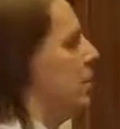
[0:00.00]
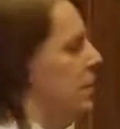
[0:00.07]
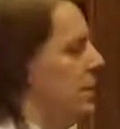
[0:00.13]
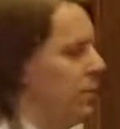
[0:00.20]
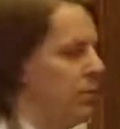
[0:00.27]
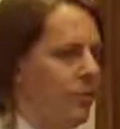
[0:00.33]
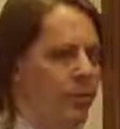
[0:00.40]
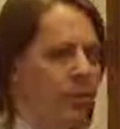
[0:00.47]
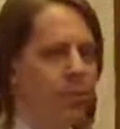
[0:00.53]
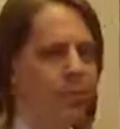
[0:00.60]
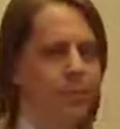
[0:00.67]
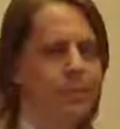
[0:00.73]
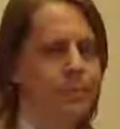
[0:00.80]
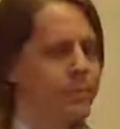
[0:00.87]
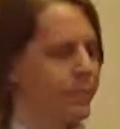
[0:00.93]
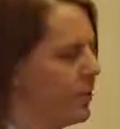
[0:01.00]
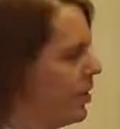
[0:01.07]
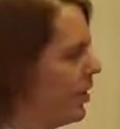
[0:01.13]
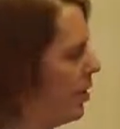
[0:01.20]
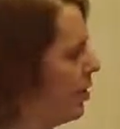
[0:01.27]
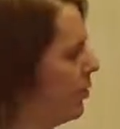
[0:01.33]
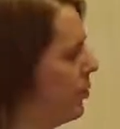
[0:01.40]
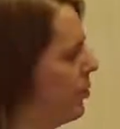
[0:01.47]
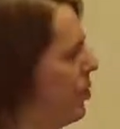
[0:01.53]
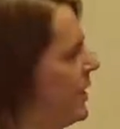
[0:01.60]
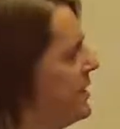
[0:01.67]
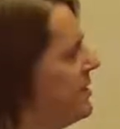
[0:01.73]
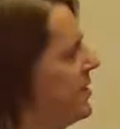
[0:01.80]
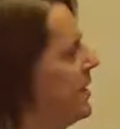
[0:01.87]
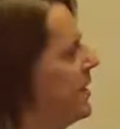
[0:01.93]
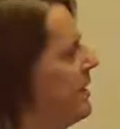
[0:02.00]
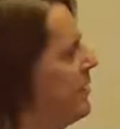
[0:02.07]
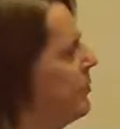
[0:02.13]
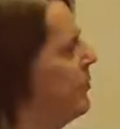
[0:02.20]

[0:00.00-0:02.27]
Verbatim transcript: equals zero, where the weight is